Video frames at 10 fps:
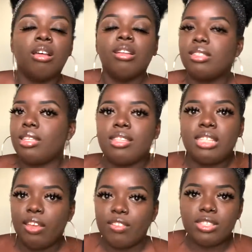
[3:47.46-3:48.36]
did this
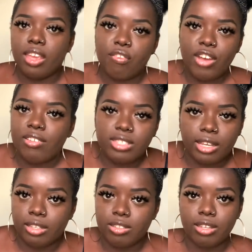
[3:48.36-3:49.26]
even take five
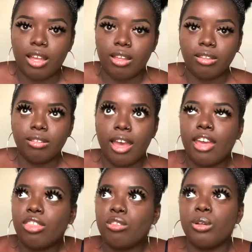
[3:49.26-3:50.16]
seconds, y'all?
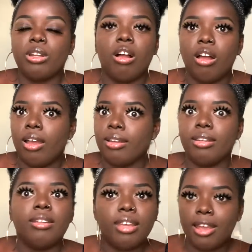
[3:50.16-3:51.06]
I threw it
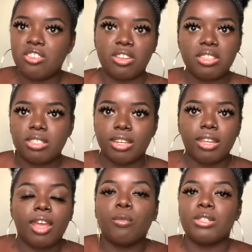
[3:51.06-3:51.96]
on, adjusted it,
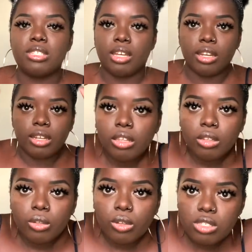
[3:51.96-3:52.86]
and was done.
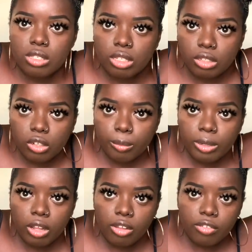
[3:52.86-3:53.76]
Oh, this looks a little bit
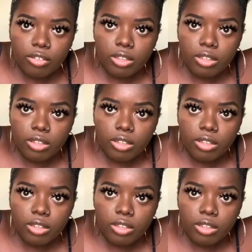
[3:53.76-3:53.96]
off